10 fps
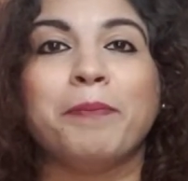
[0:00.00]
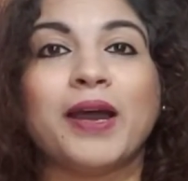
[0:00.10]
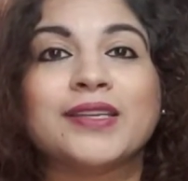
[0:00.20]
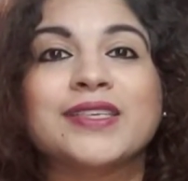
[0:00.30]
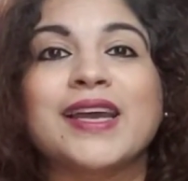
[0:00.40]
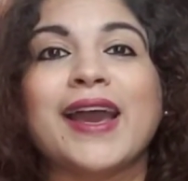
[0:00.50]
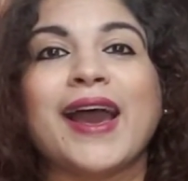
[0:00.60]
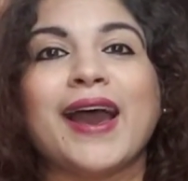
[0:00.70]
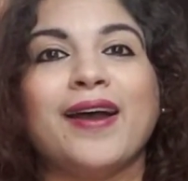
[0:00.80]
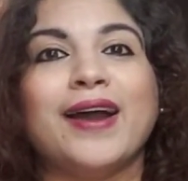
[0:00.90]
But
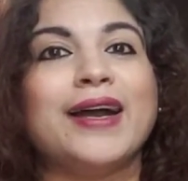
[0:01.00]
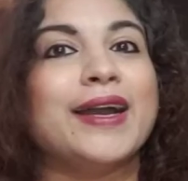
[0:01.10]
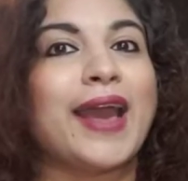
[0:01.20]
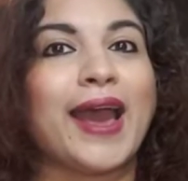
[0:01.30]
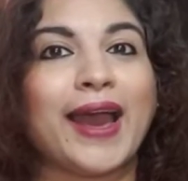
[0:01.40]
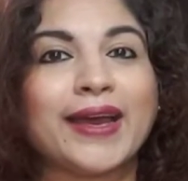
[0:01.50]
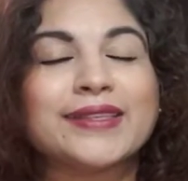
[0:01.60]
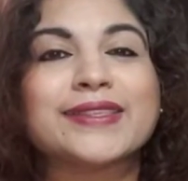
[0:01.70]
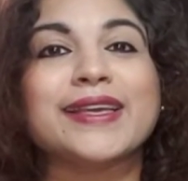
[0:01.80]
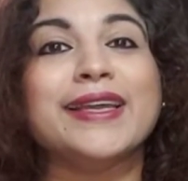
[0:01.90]

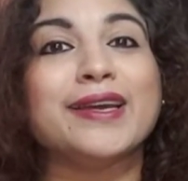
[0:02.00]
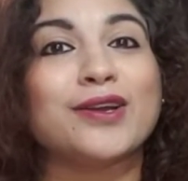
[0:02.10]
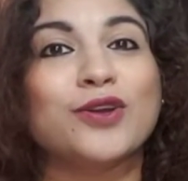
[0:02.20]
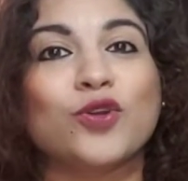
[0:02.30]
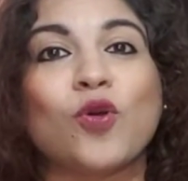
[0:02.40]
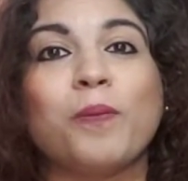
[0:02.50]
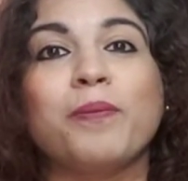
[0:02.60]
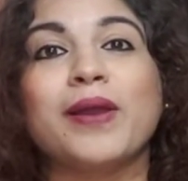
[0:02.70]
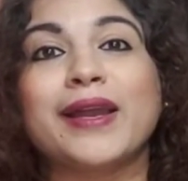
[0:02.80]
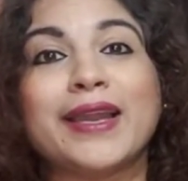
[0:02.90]
as in a group,
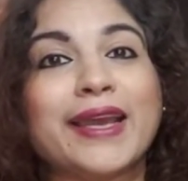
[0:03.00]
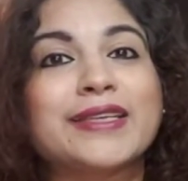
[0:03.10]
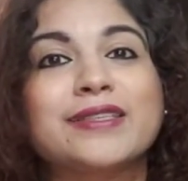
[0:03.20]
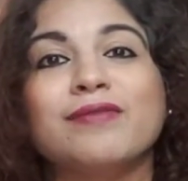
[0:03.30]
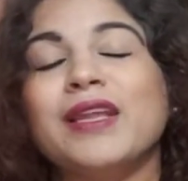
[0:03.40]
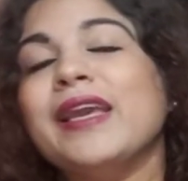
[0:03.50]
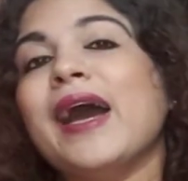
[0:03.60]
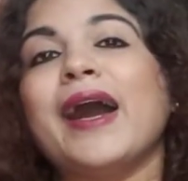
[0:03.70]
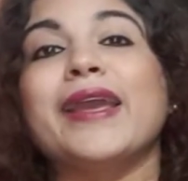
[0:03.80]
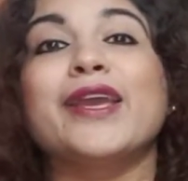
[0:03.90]

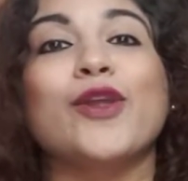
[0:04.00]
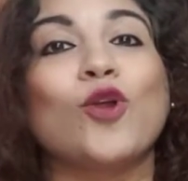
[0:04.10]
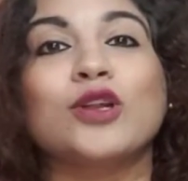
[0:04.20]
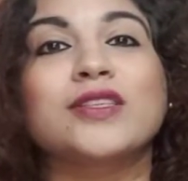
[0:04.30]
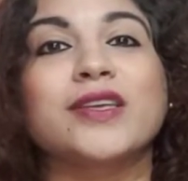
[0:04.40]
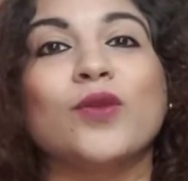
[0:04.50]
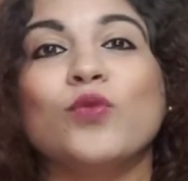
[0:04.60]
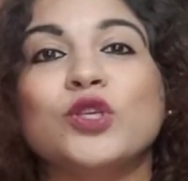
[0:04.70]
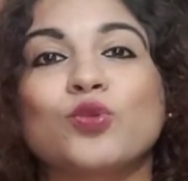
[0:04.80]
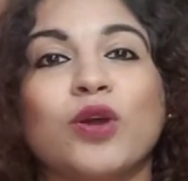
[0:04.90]
collectively, I cannot say
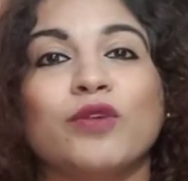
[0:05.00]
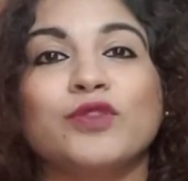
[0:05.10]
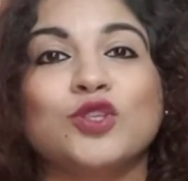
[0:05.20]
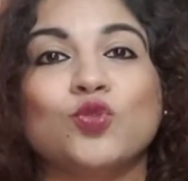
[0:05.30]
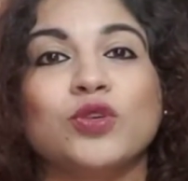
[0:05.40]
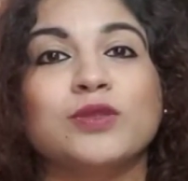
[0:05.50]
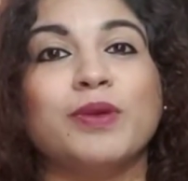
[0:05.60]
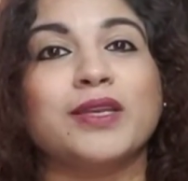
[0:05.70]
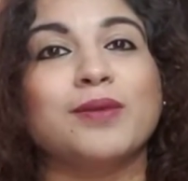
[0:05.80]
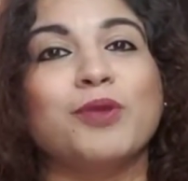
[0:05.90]
which one of the two is
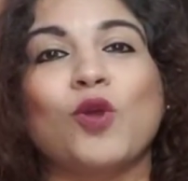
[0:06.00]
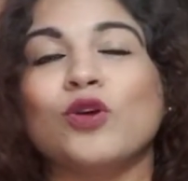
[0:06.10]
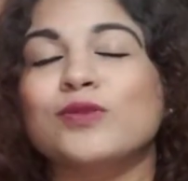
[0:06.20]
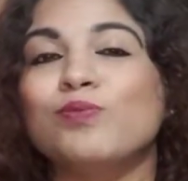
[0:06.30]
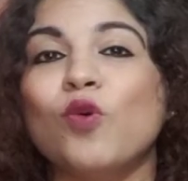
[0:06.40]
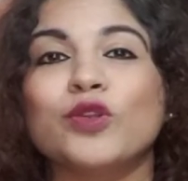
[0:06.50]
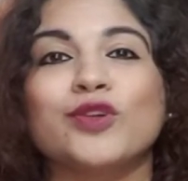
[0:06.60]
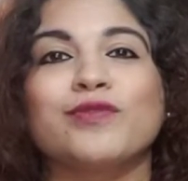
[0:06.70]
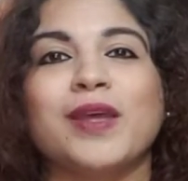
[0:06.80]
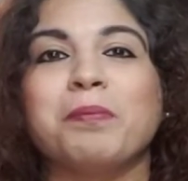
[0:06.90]
better because both
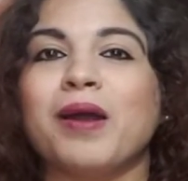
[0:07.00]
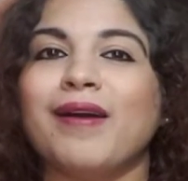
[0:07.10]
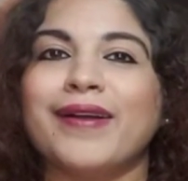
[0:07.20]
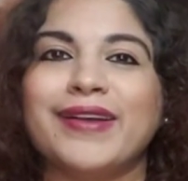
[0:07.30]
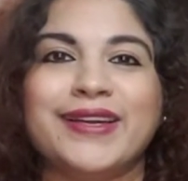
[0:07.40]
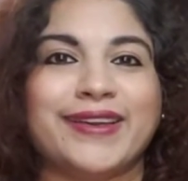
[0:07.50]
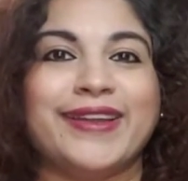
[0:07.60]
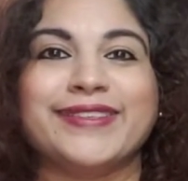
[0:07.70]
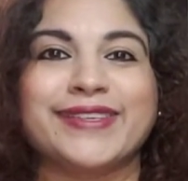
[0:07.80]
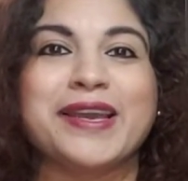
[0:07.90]
of them are
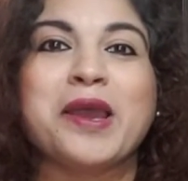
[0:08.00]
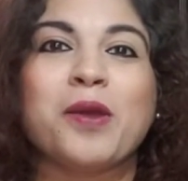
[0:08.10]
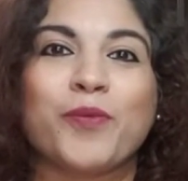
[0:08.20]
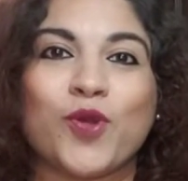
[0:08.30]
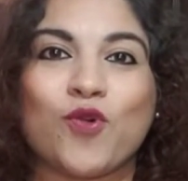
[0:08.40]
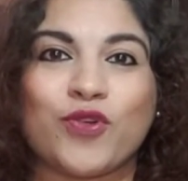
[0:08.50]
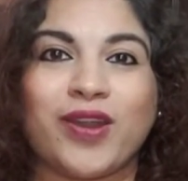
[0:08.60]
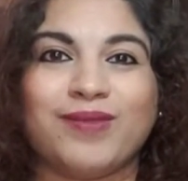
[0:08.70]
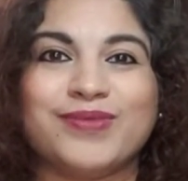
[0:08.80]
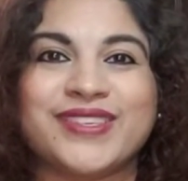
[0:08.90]
great
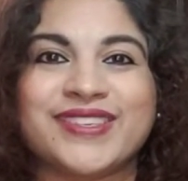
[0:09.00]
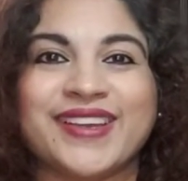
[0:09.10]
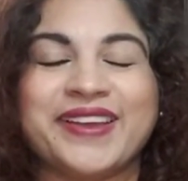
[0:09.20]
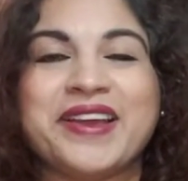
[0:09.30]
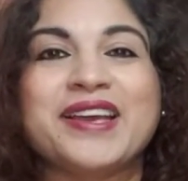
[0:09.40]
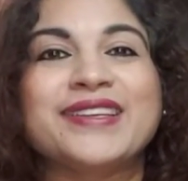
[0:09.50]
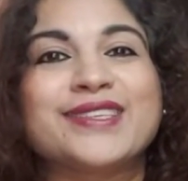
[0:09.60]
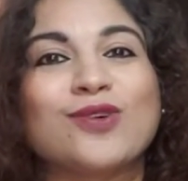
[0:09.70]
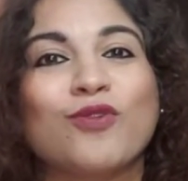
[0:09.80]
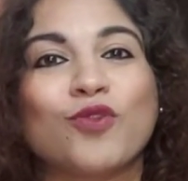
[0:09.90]
programs.
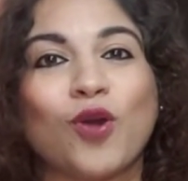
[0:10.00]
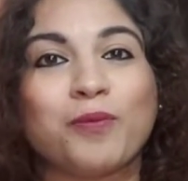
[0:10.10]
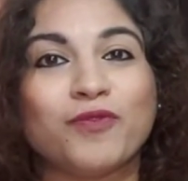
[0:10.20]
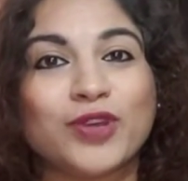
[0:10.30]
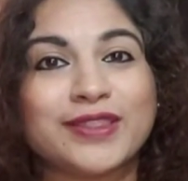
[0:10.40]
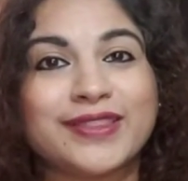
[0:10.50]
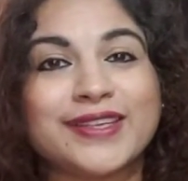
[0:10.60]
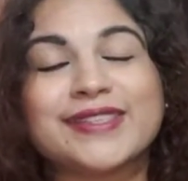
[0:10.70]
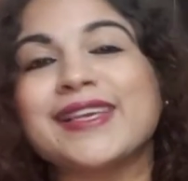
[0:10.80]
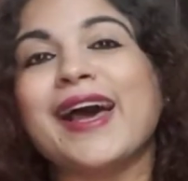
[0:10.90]
So with
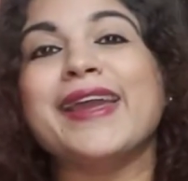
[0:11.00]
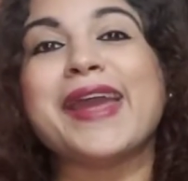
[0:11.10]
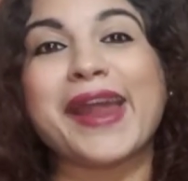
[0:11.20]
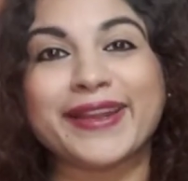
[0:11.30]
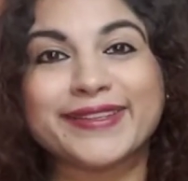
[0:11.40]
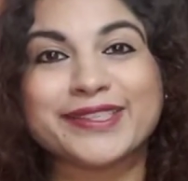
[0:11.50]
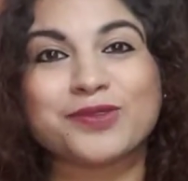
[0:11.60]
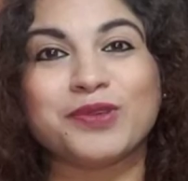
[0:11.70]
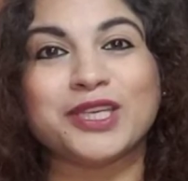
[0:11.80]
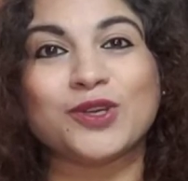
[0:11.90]
this, I end
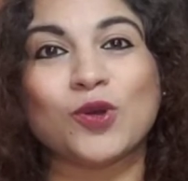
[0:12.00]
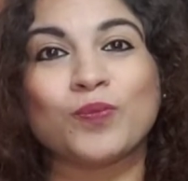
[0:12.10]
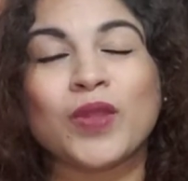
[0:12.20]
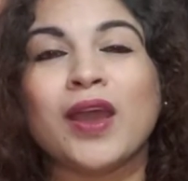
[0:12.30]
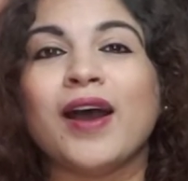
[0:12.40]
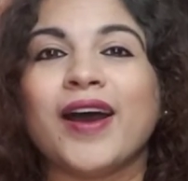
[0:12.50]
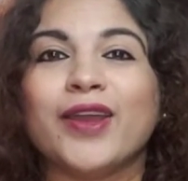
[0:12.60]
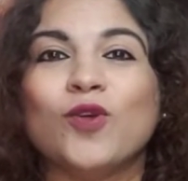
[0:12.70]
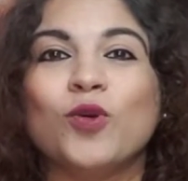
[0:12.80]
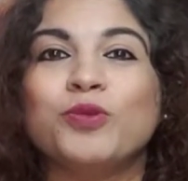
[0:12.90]
this video.
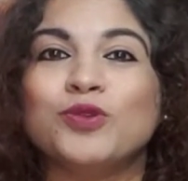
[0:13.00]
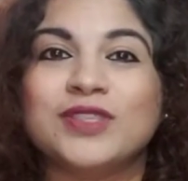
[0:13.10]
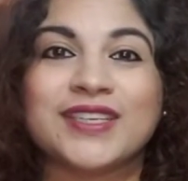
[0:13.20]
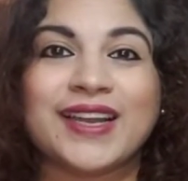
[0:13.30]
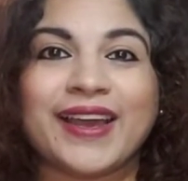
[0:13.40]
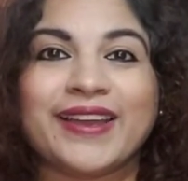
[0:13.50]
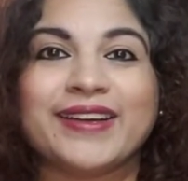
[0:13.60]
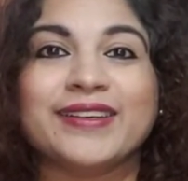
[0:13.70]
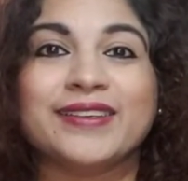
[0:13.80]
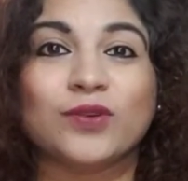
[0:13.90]
I hope you did
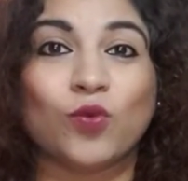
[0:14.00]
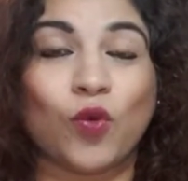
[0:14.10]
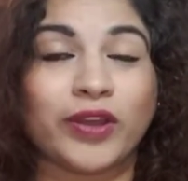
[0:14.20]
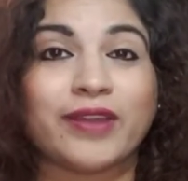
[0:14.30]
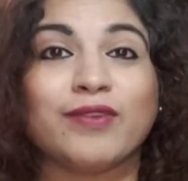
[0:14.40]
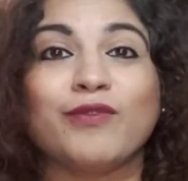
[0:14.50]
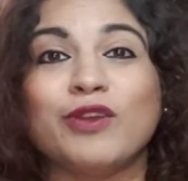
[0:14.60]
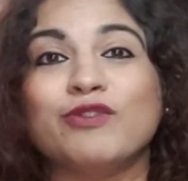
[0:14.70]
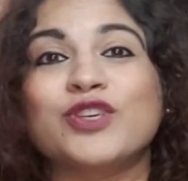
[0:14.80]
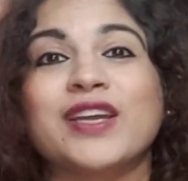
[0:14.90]
like whatever
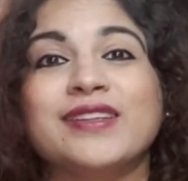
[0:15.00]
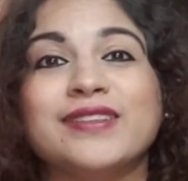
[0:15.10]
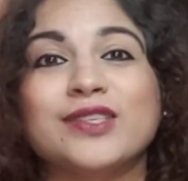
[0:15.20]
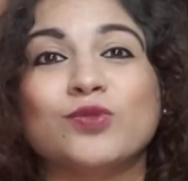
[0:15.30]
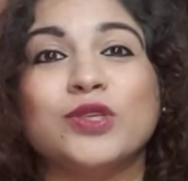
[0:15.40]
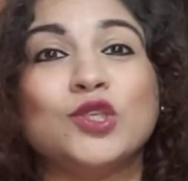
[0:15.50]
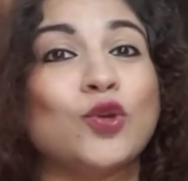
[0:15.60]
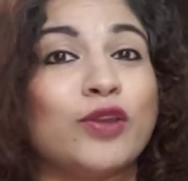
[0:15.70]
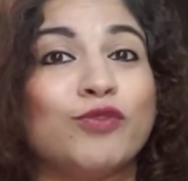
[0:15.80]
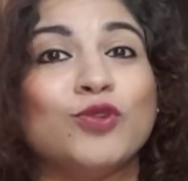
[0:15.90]
we've shared in this
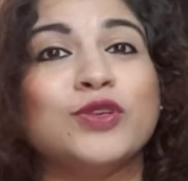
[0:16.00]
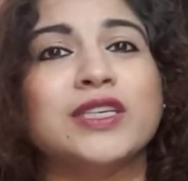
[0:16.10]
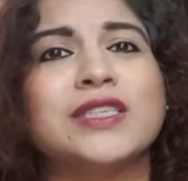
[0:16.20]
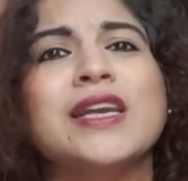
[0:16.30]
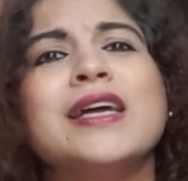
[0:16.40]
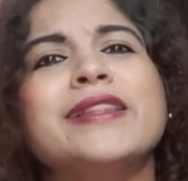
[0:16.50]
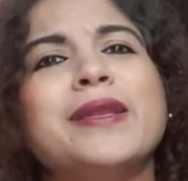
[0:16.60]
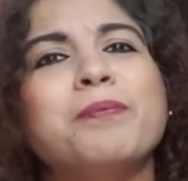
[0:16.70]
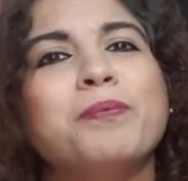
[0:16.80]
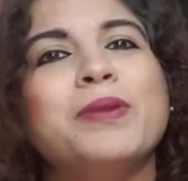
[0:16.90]
video. If you did, then